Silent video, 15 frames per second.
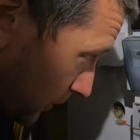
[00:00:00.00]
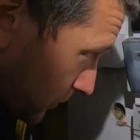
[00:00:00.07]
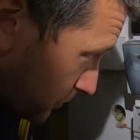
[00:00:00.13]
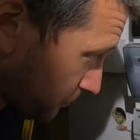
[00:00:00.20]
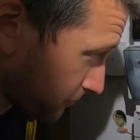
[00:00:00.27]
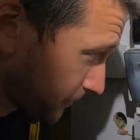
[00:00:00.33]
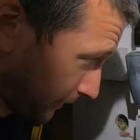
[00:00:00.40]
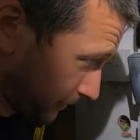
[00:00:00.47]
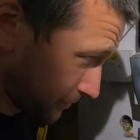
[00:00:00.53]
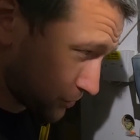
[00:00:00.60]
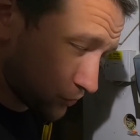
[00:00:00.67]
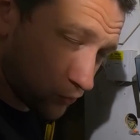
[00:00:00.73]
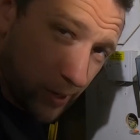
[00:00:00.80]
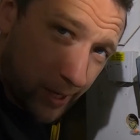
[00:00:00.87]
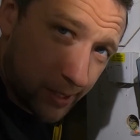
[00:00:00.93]
I've got a feeling there's a
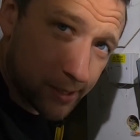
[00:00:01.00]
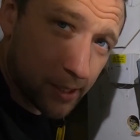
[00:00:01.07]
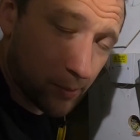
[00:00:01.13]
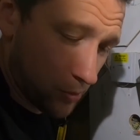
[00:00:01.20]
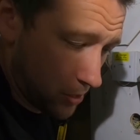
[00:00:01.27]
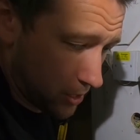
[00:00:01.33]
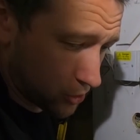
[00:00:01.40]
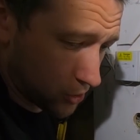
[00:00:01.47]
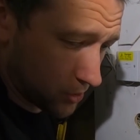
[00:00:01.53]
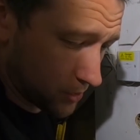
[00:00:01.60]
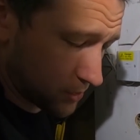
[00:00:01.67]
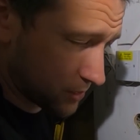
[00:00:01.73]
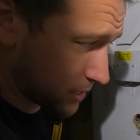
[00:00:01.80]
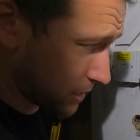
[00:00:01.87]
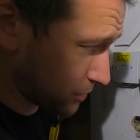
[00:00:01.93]
reg somewhere, actually, that
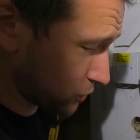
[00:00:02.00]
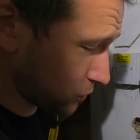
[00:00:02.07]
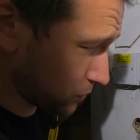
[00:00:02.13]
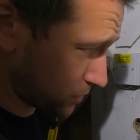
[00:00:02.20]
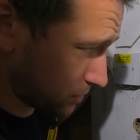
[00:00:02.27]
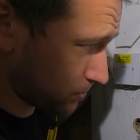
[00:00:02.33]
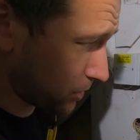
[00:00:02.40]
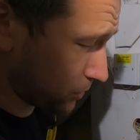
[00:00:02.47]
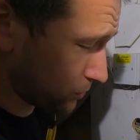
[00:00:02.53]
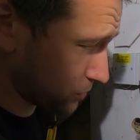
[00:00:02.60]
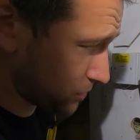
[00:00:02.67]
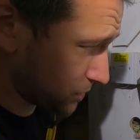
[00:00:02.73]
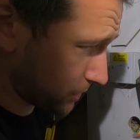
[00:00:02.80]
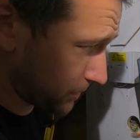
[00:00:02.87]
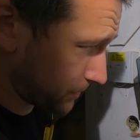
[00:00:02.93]
says you're supposed
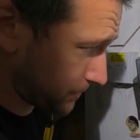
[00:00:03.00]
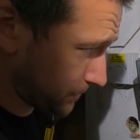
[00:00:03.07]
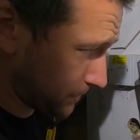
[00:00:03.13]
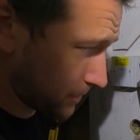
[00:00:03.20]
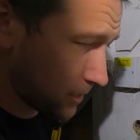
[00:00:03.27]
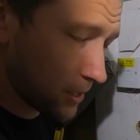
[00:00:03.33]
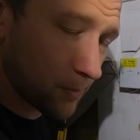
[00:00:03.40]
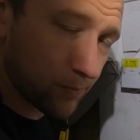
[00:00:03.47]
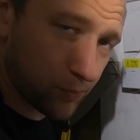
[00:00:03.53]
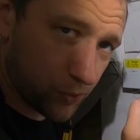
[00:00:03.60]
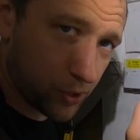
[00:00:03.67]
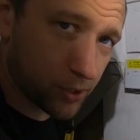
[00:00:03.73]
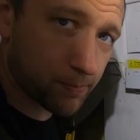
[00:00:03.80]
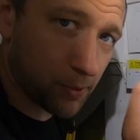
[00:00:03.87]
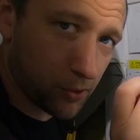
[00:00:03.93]
to
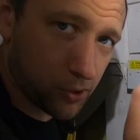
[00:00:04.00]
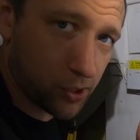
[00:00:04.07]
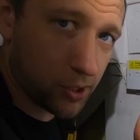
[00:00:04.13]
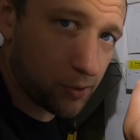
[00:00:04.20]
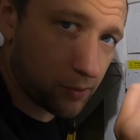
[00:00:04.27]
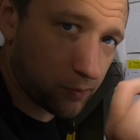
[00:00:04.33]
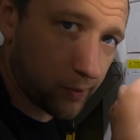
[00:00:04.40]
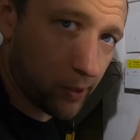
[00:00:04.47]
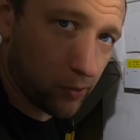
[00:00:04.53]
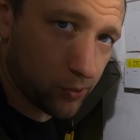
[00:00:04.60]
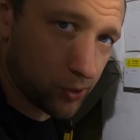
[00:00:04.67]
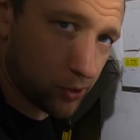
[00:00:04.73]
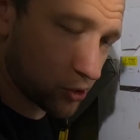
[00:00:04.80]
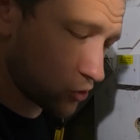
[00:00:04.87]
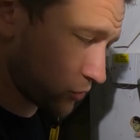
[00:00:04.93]
use ferrules
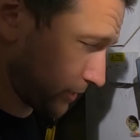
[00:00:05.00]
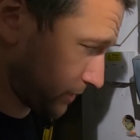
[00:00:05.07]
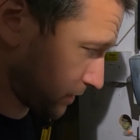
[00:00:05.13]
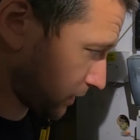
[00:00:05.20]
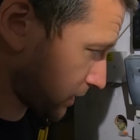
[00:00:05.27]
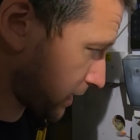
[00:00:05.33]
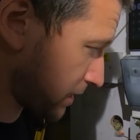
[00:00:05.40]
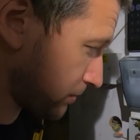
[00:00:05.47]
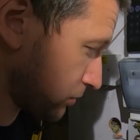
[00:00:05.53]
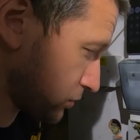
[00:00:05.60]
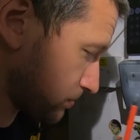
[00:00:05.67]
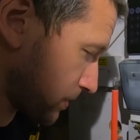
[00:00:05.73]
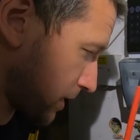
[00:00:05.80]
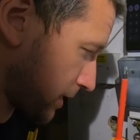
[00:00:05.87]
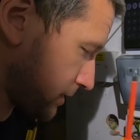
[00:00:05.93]
on stranded cables,
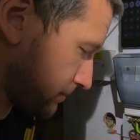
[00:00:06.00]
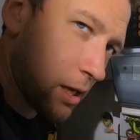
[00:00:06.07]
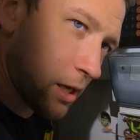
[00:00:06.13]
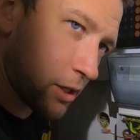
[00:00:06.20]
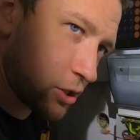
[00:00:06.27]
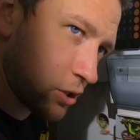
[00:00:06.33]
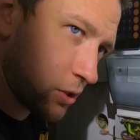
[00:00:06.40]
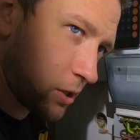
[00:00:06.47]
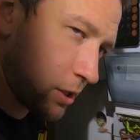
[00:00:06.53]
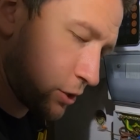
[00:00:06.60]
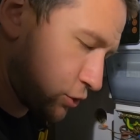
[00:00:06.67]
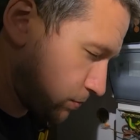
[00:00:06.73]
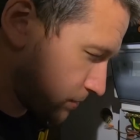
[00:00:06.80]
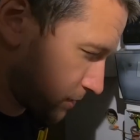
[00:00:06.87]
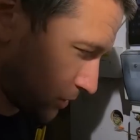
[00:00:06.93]
but I'm actually not
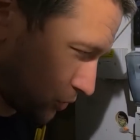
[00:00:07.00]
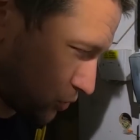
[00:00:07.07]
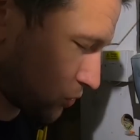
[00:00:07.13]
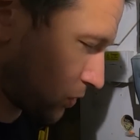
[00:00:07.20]
100% sure.